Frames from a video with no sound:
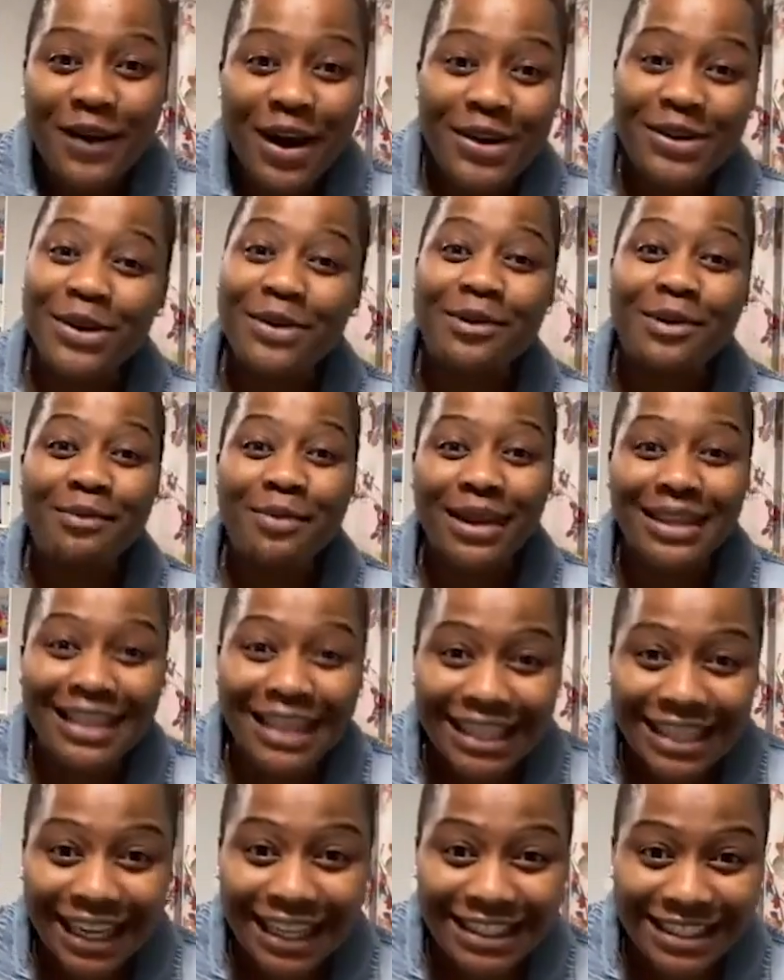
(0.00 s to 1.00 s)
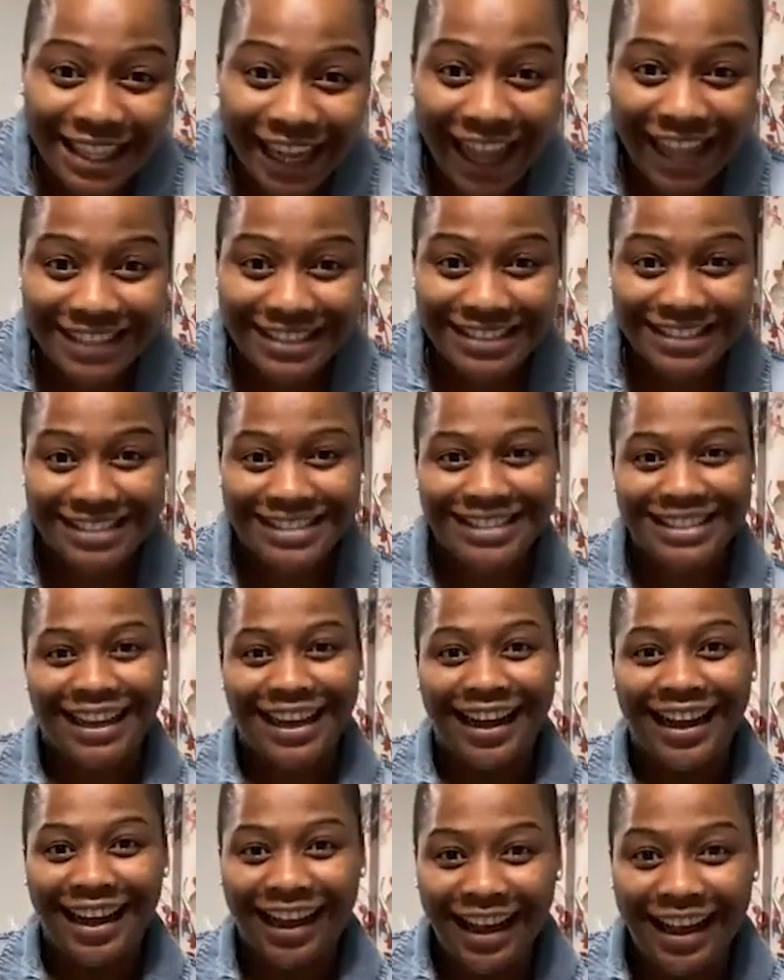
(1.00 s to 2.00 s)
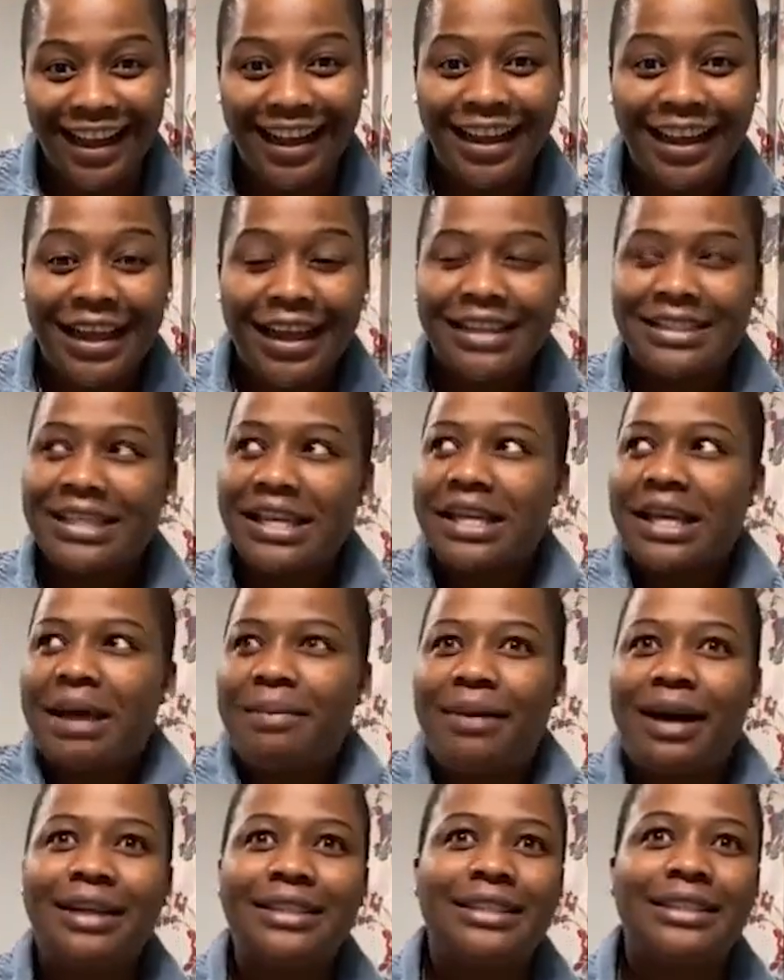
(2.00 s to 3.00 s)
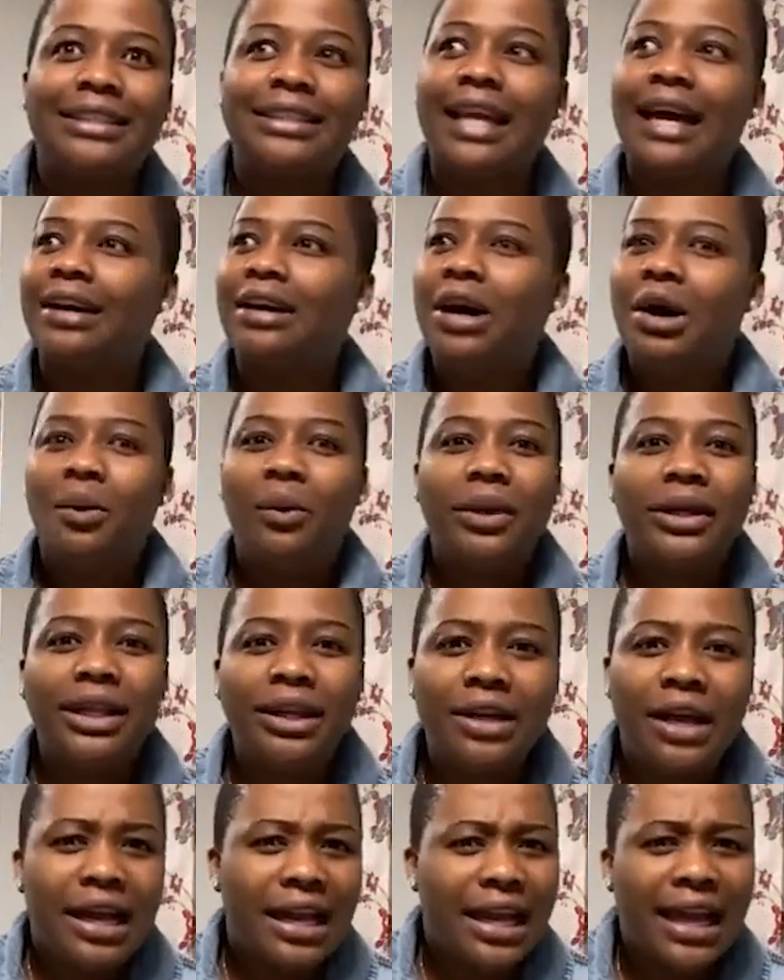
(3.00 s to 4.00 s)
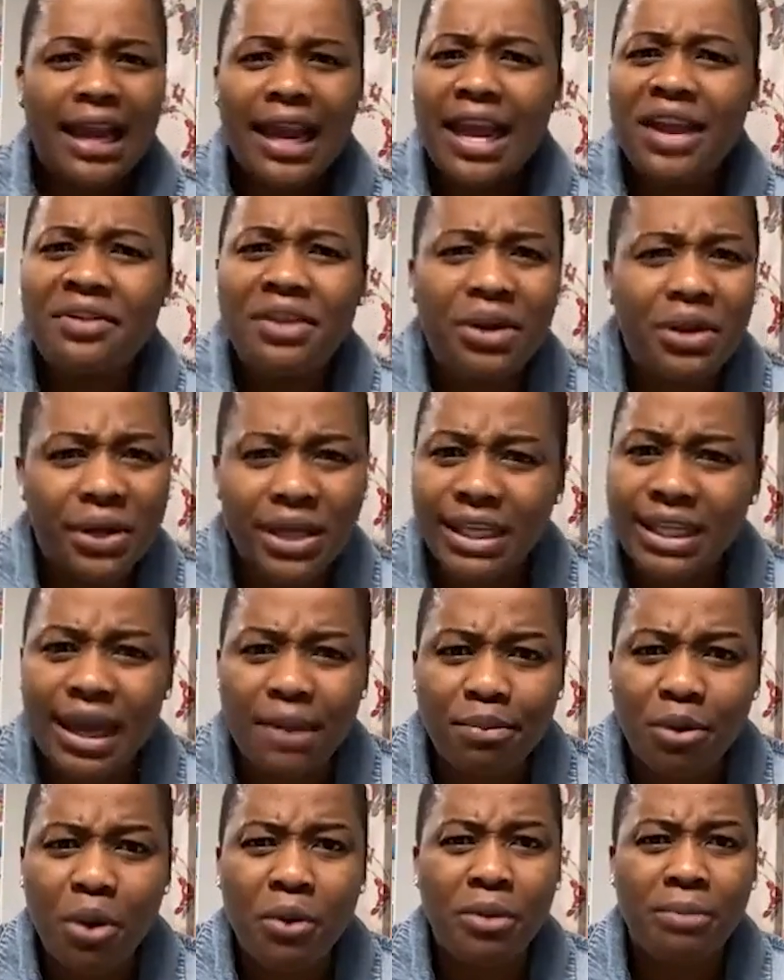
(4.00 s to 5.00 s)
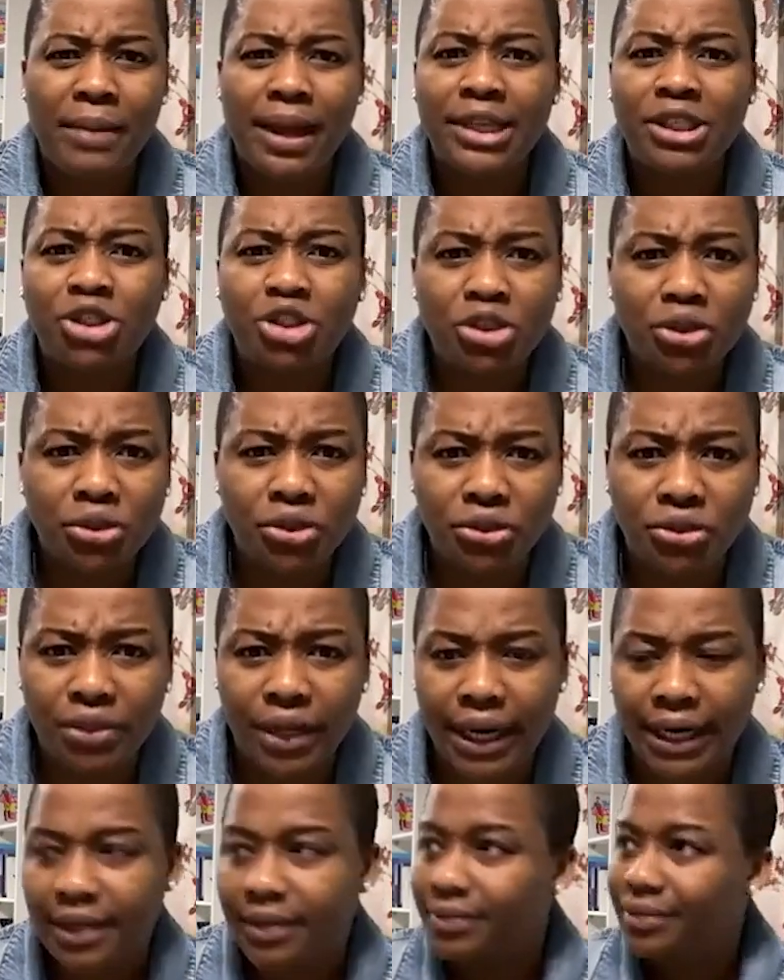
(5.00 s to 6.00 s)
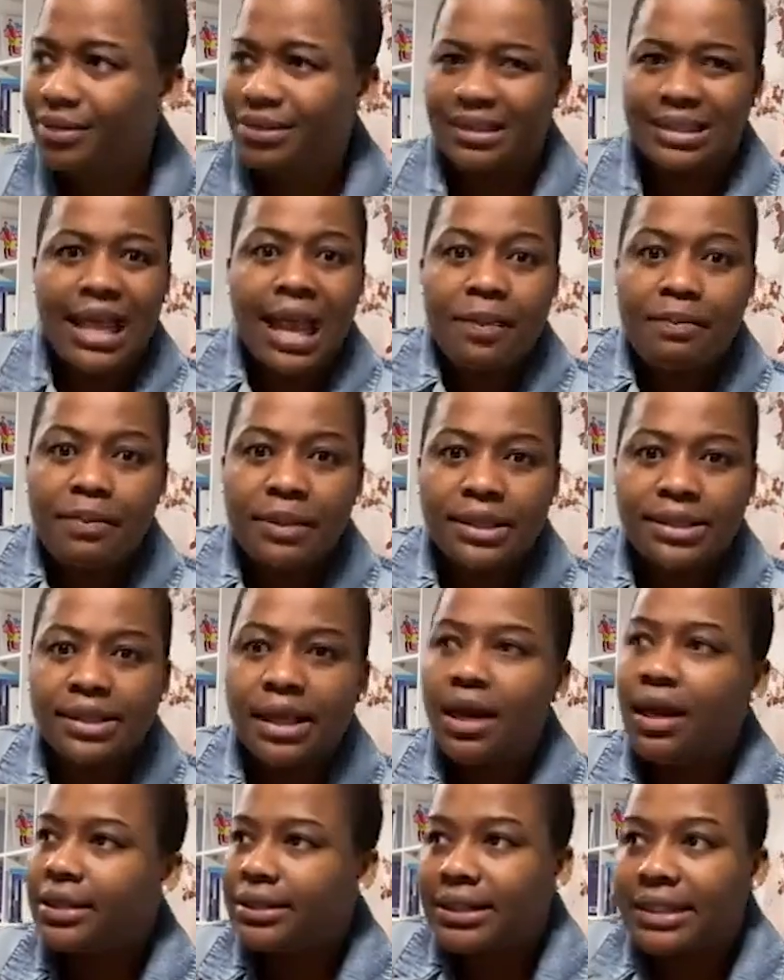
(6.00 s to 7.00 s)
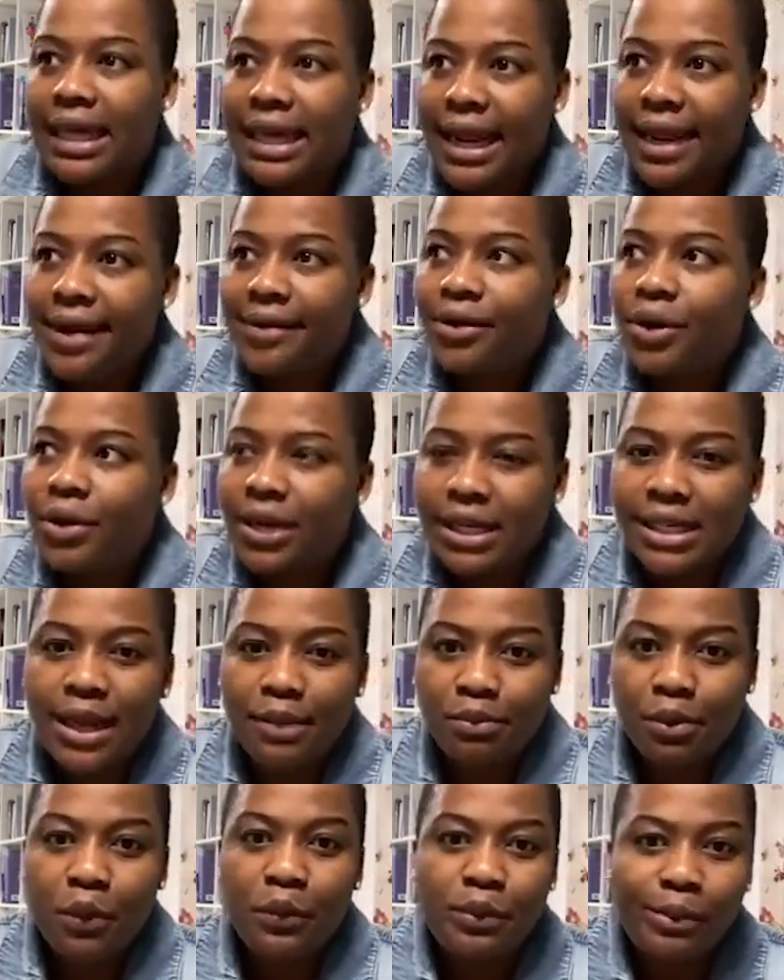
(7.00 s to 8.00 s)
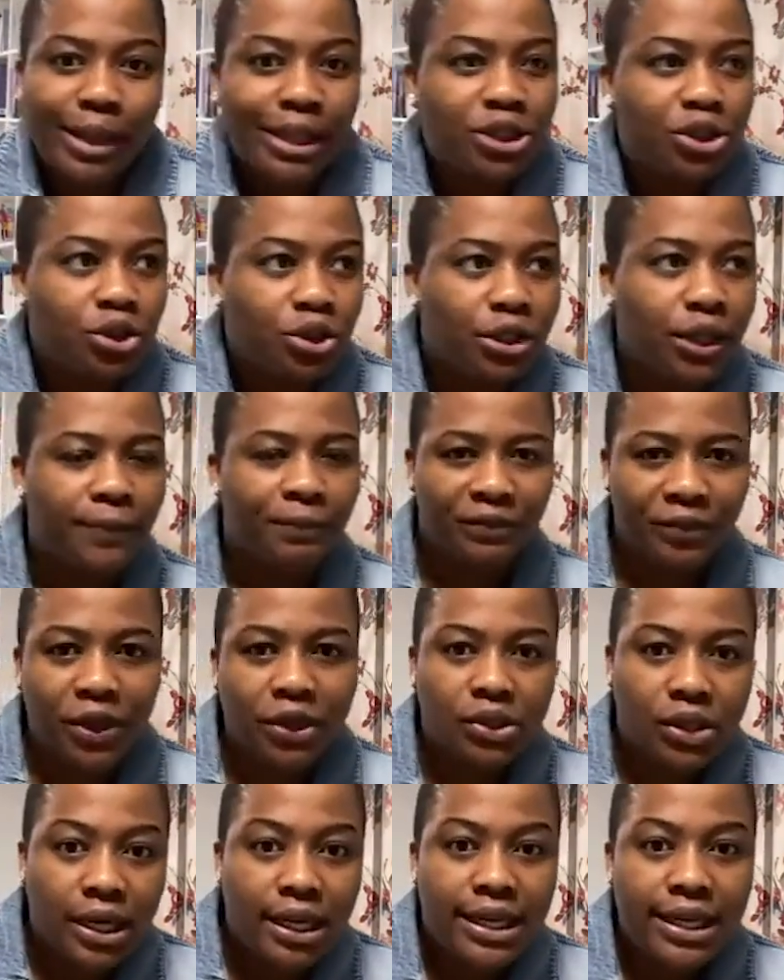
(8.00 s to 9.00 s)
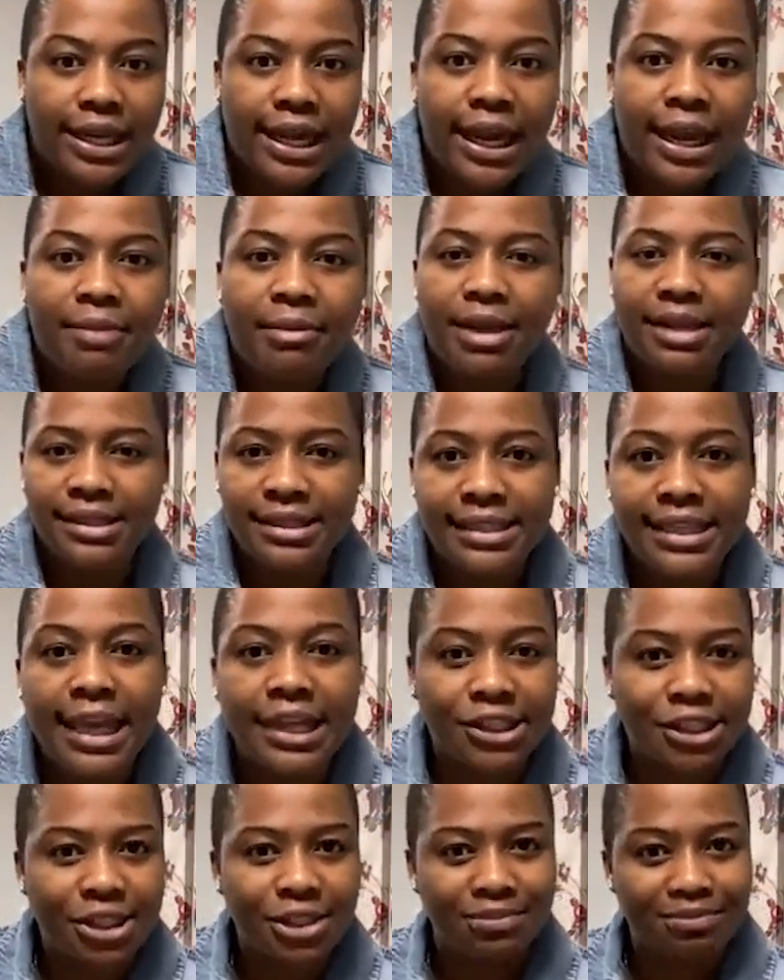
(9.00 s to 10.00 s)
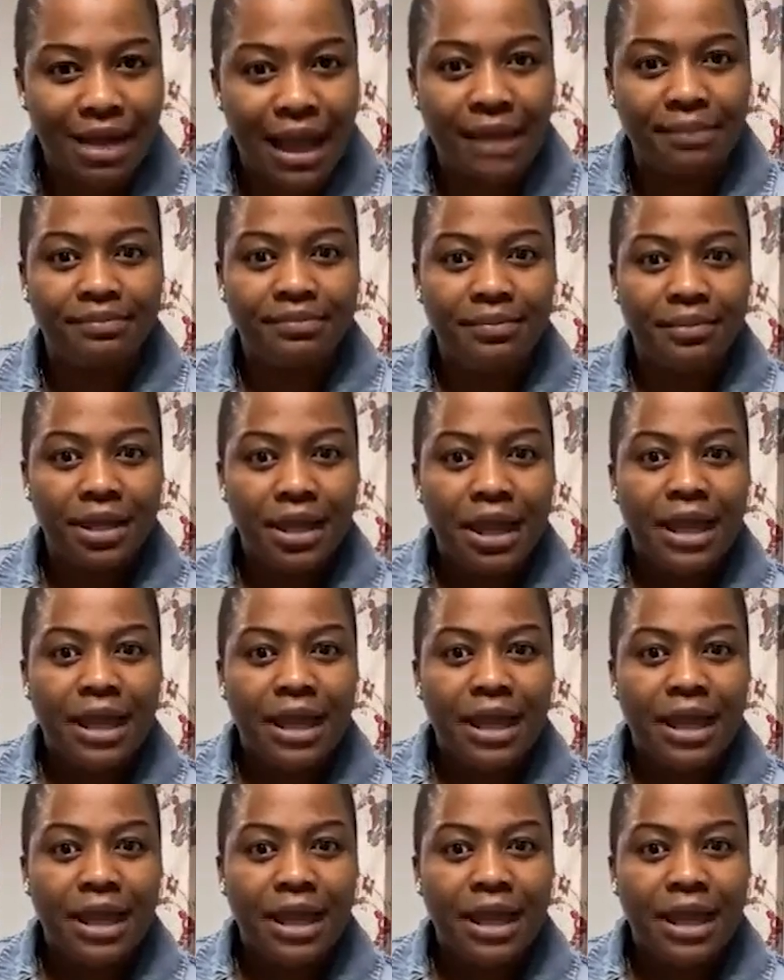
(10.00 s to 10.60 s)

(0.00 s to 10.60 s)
free. What could be better than that? Huh? Think about it. Uh, what can I relocate abroad with my children? Type it. Can I relocate abroad with my children? Doctor Linda Iheme. Search. Bam.